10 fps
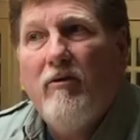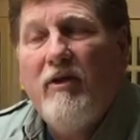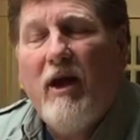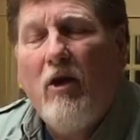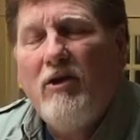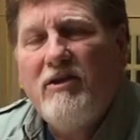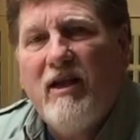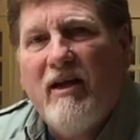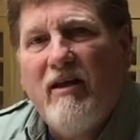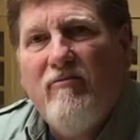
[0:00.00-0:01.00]
The artist
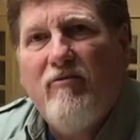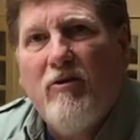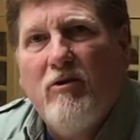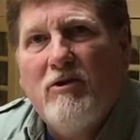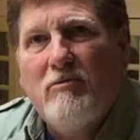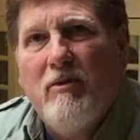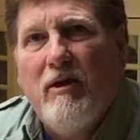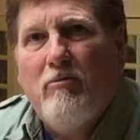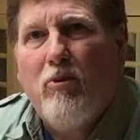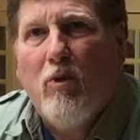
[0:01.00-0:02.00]
that influenced
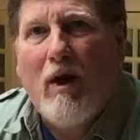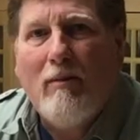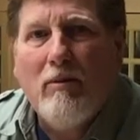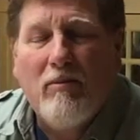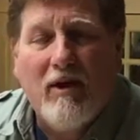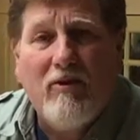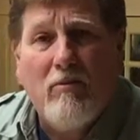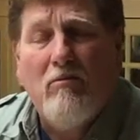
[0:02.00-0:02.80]
me probably the